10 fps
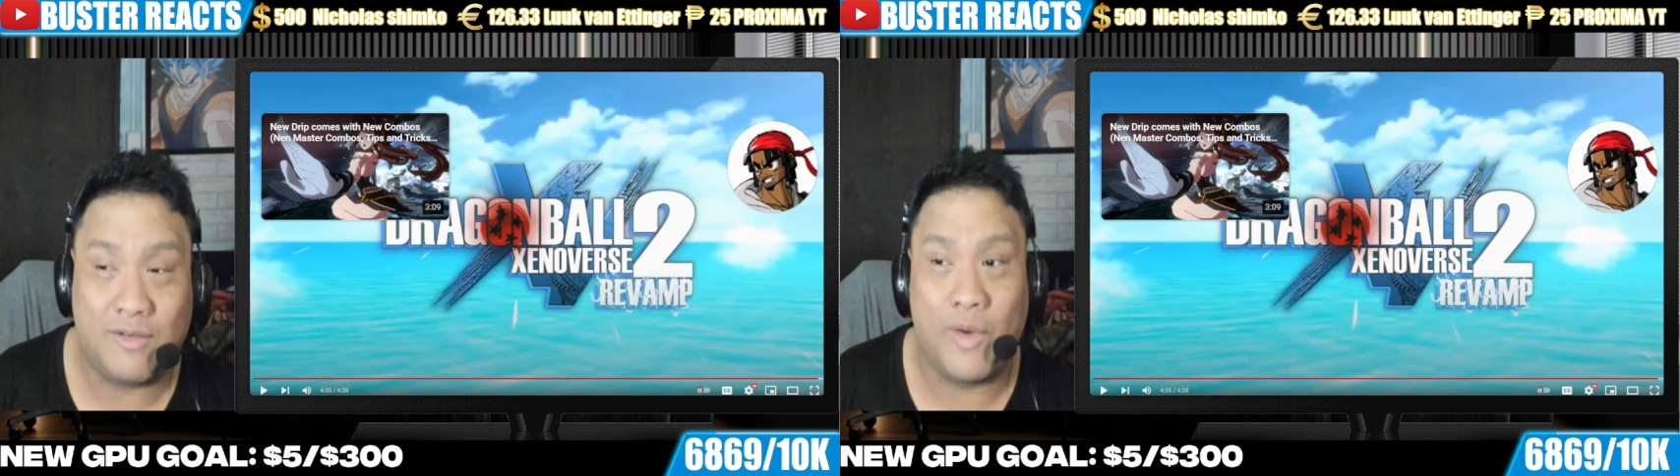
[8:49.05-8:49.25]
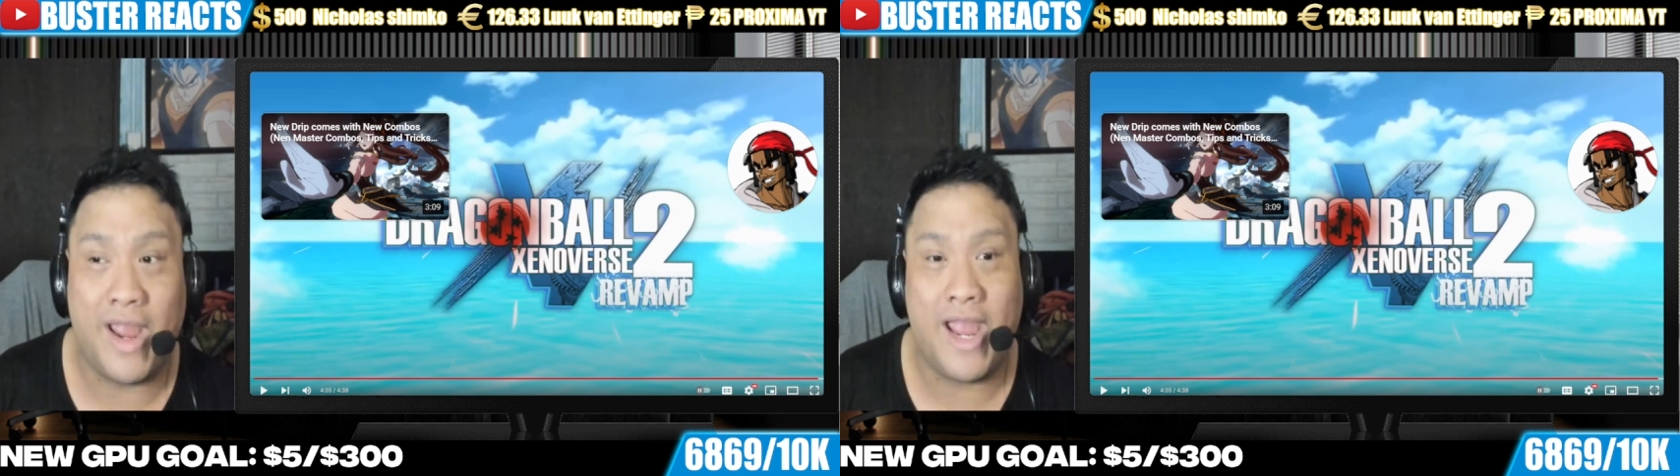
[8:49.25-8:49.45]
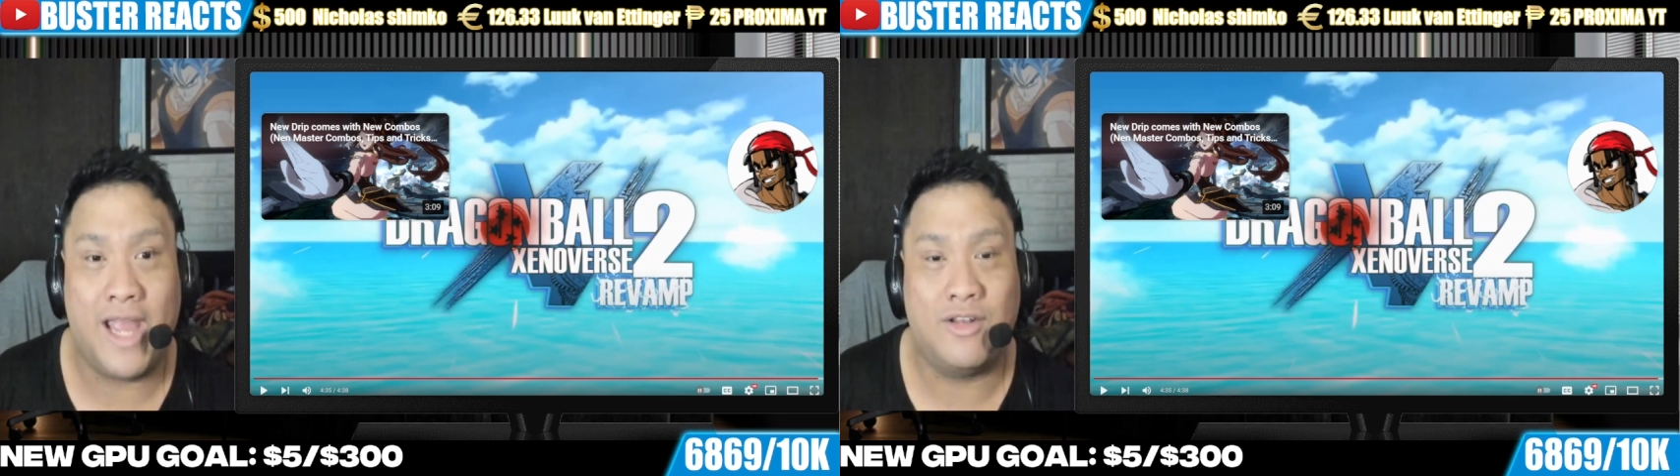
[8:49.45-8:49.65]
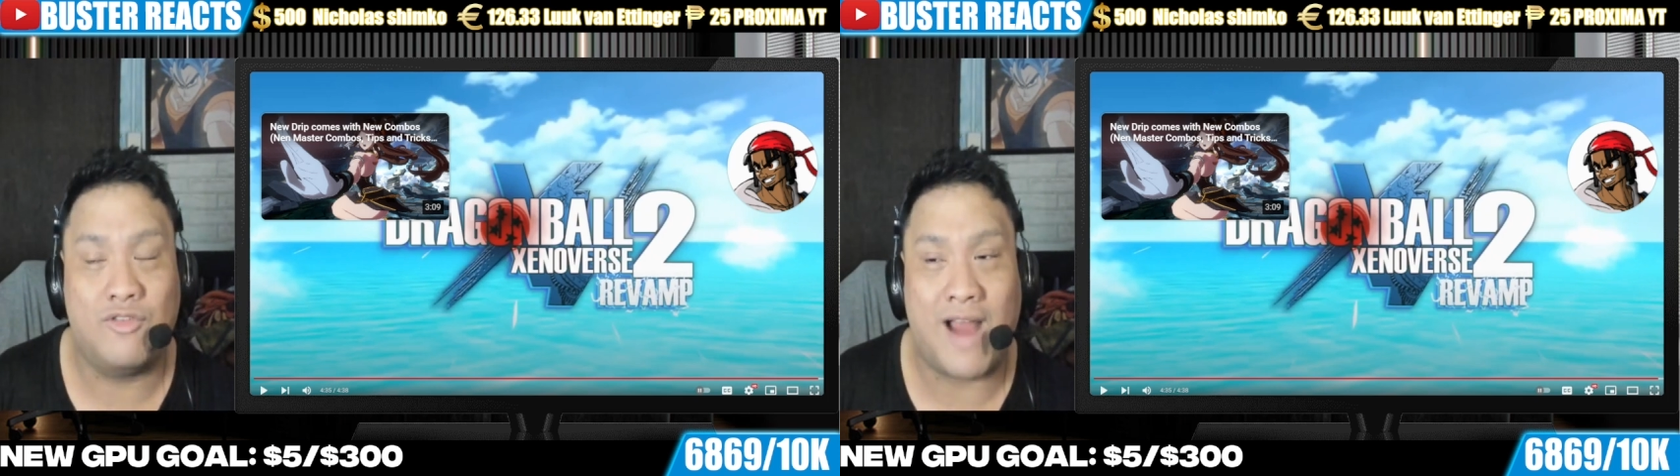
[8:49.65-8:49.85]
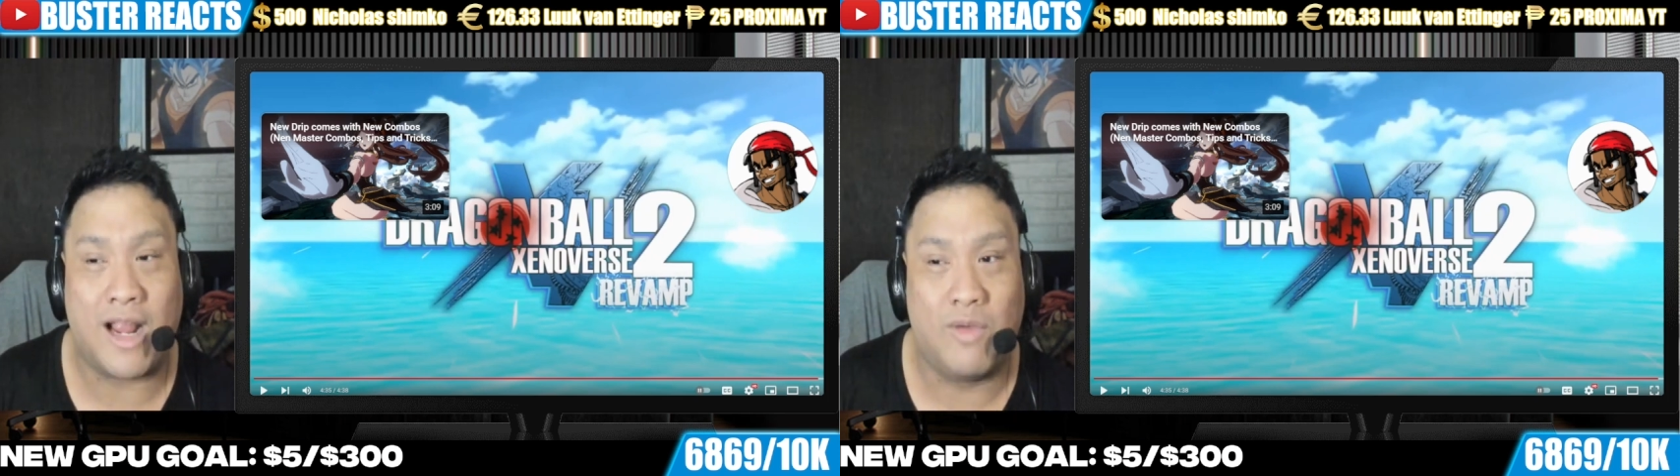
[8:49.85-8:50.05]
with
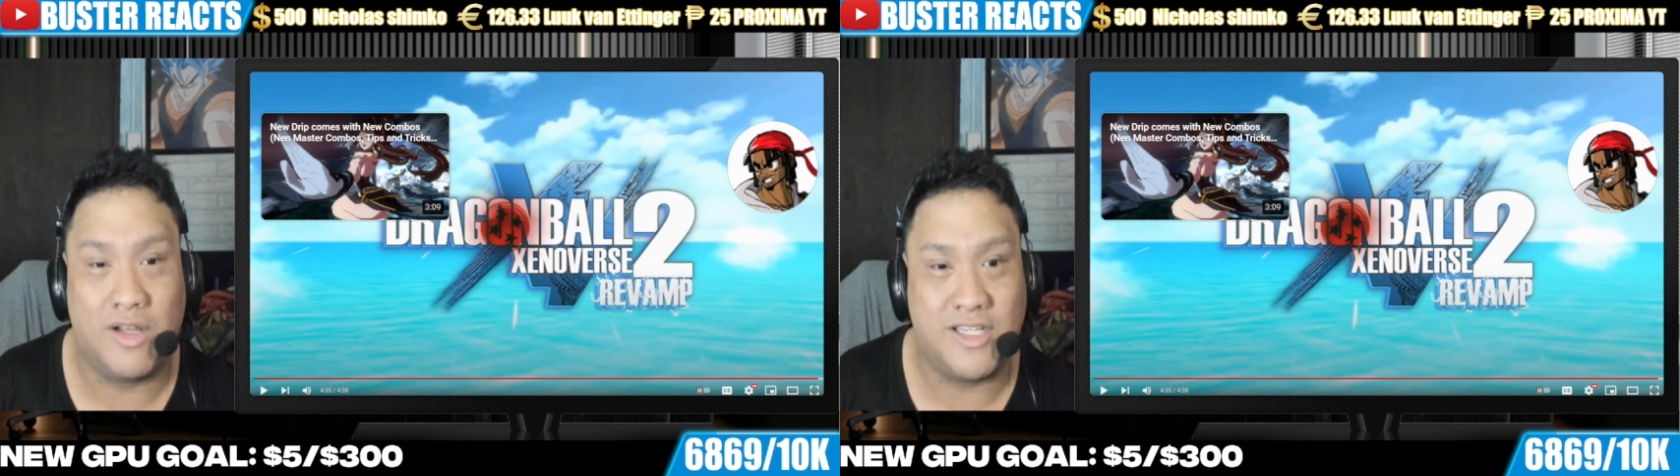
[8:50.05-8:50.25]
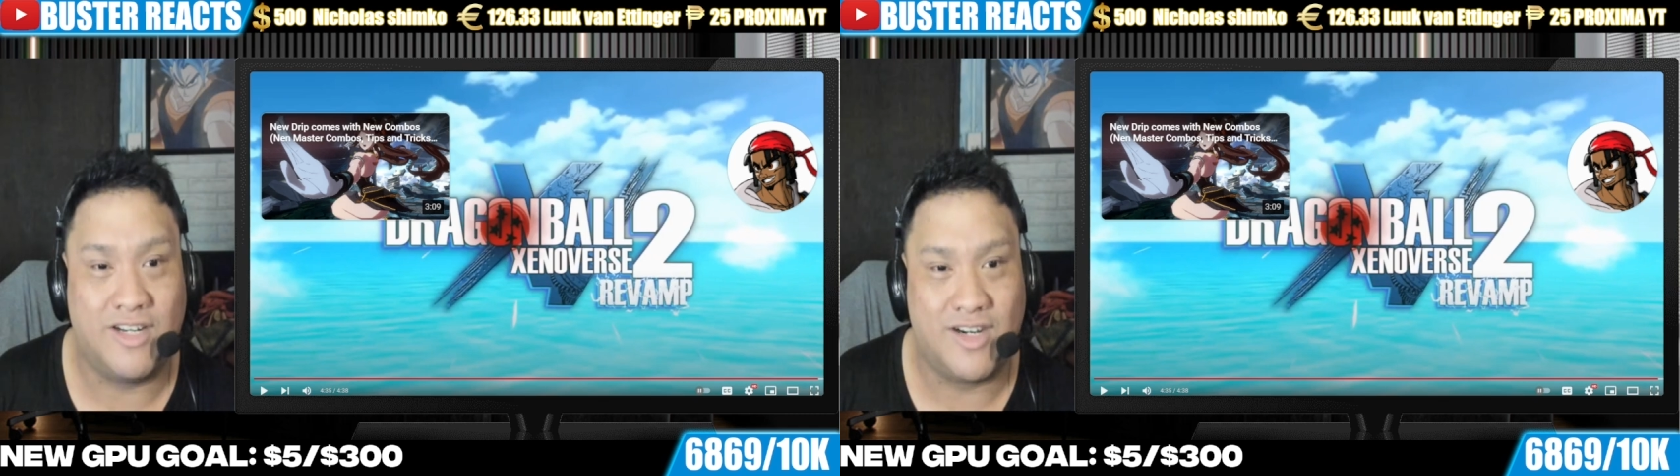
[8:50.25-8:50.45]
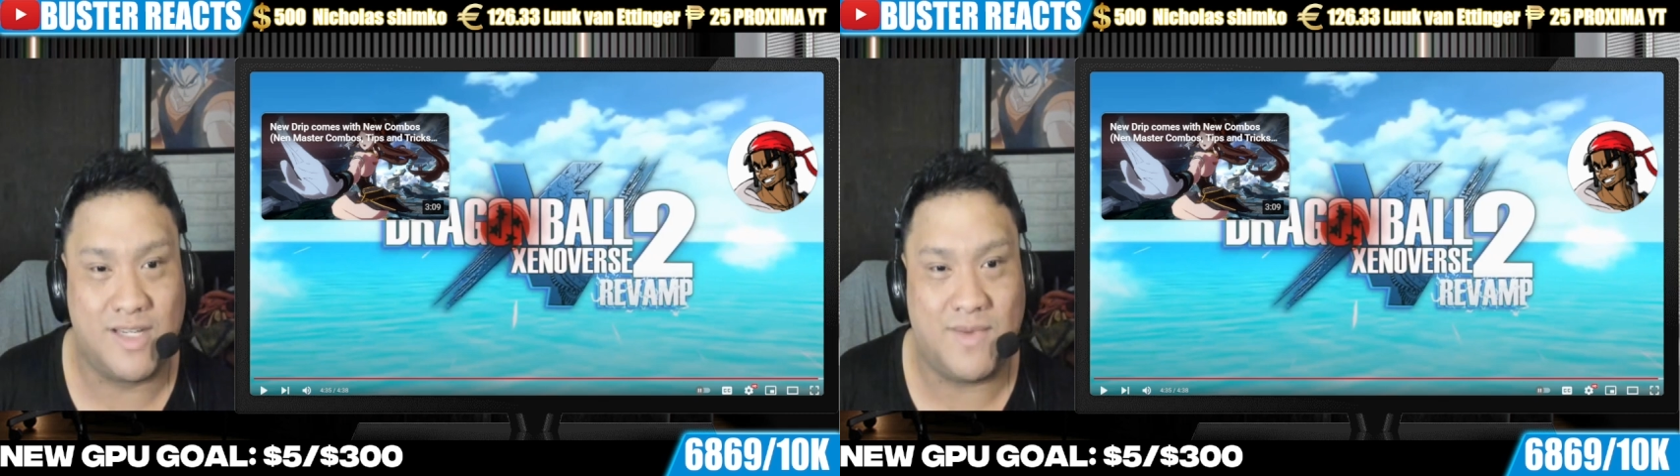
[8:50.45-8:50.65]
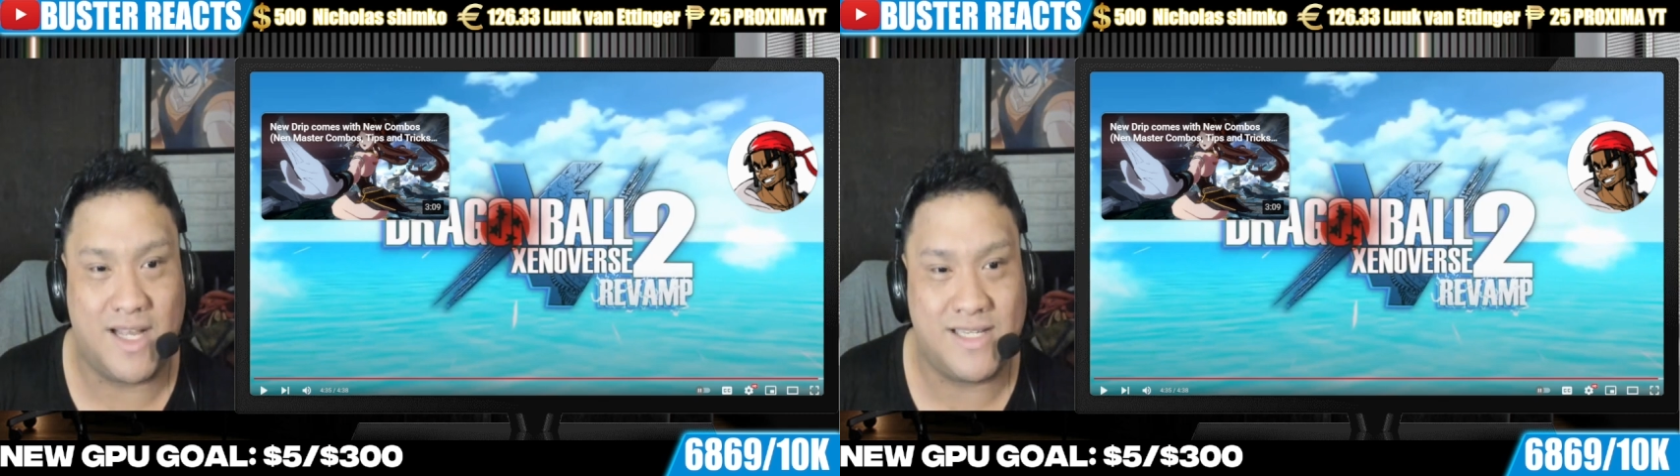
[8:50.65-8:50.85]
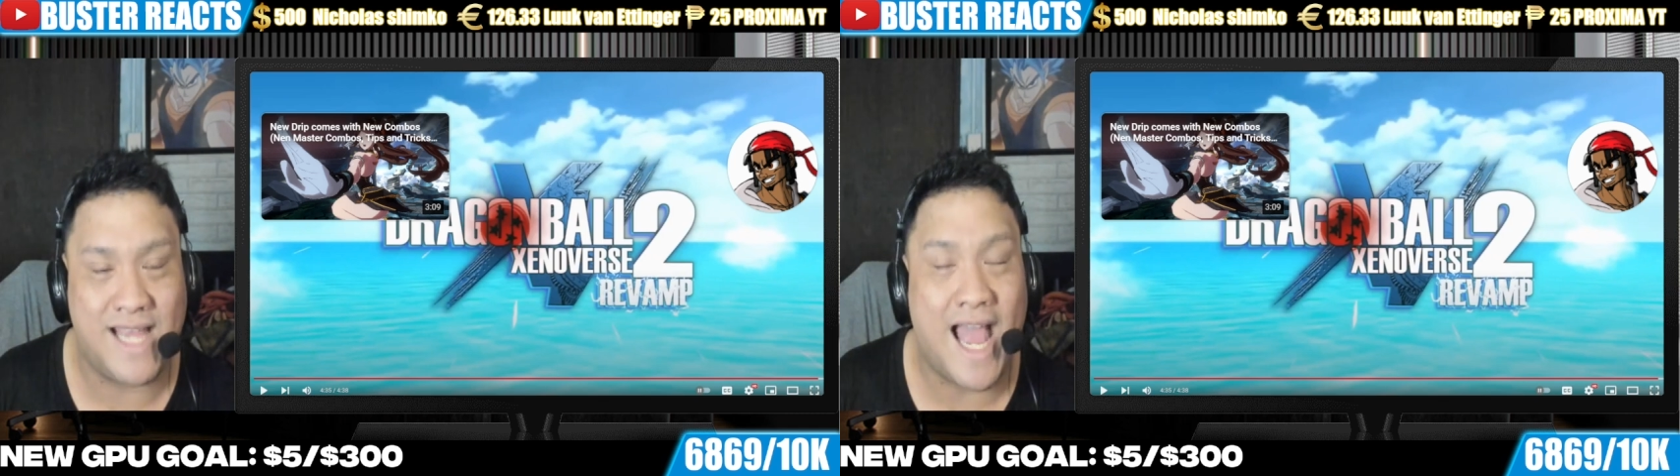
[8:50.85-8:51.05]
Dragon Ball's universe
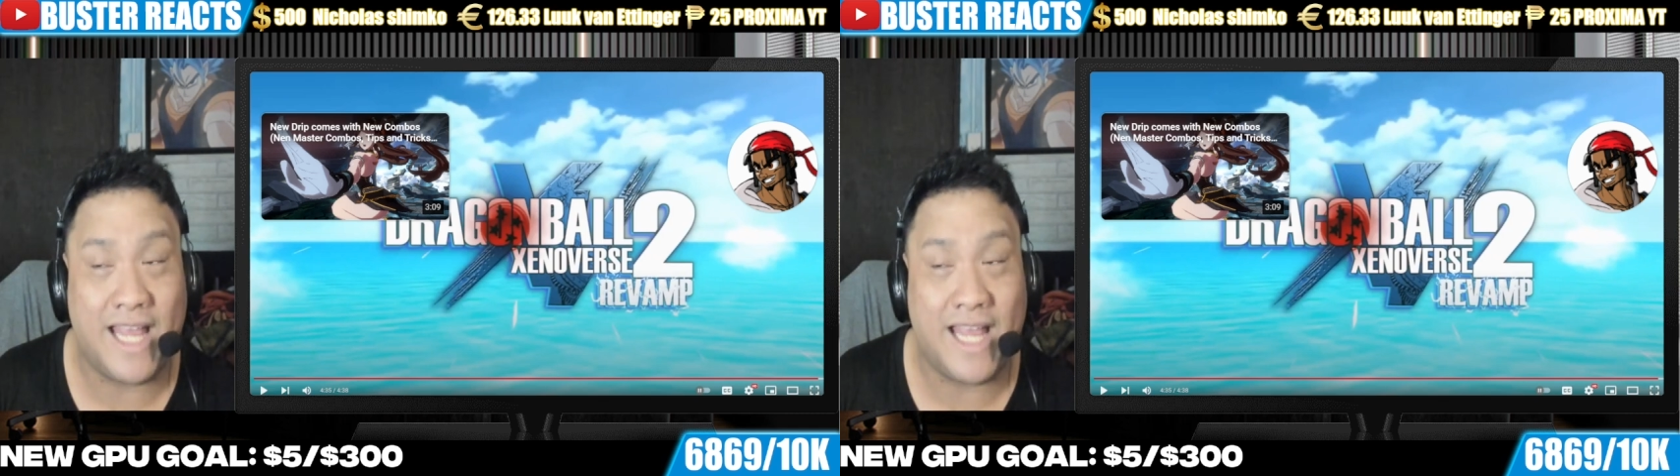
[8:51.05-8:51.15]
because yeah,